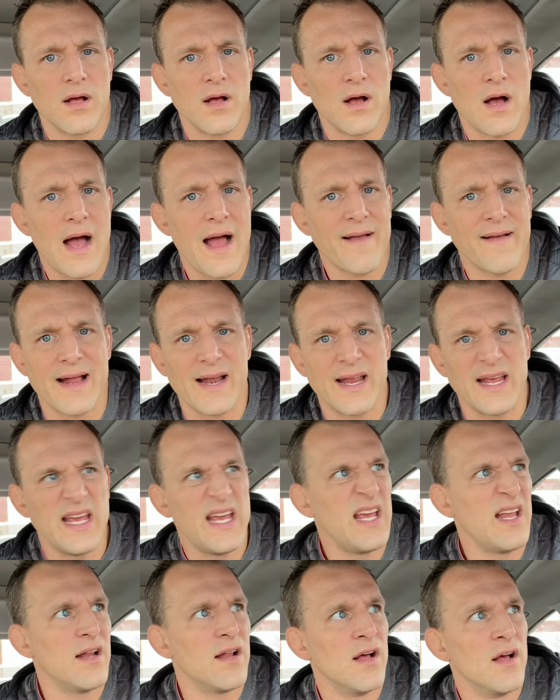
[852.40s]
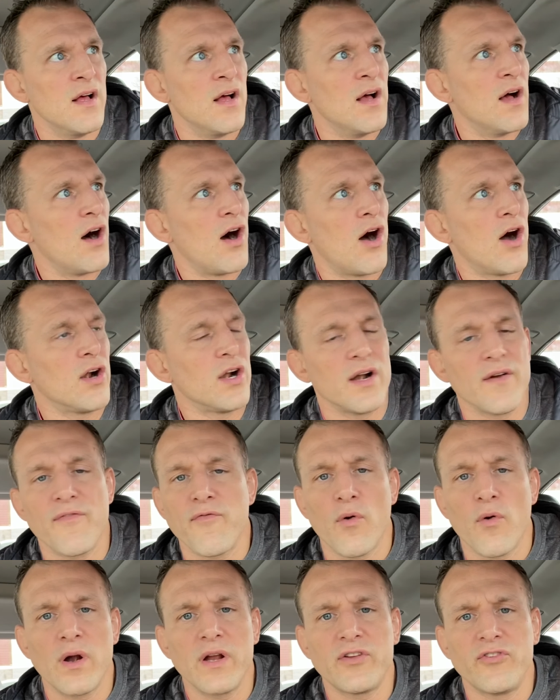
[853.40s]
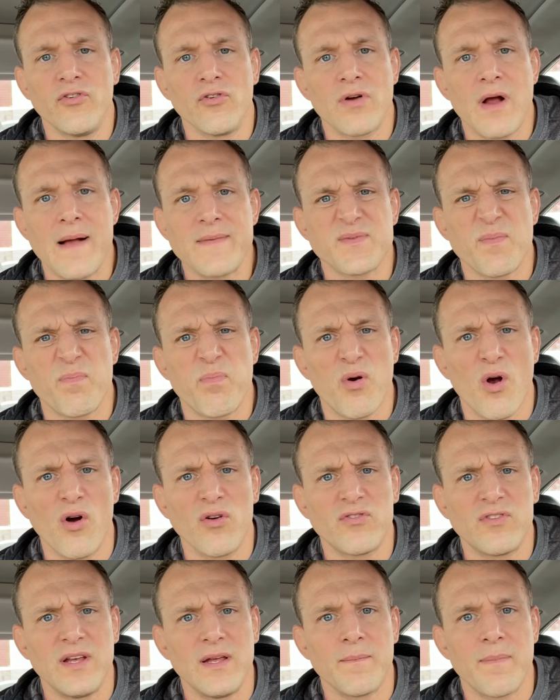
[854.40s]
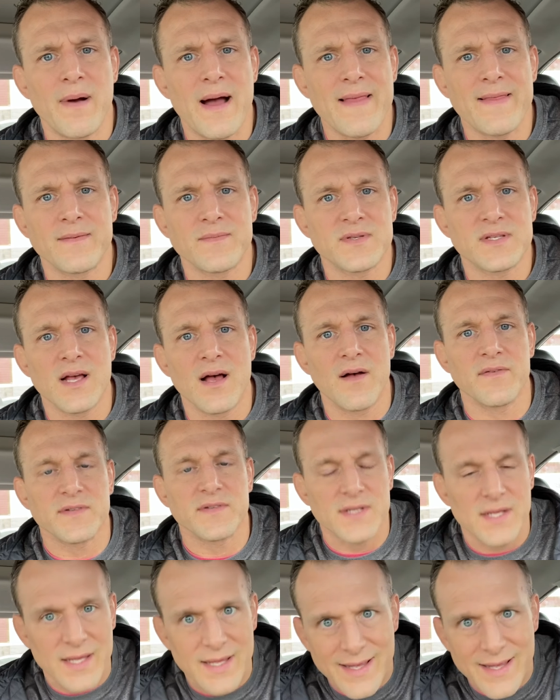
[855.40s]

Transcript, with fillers: I got to eat 142 grams of protein by themselves.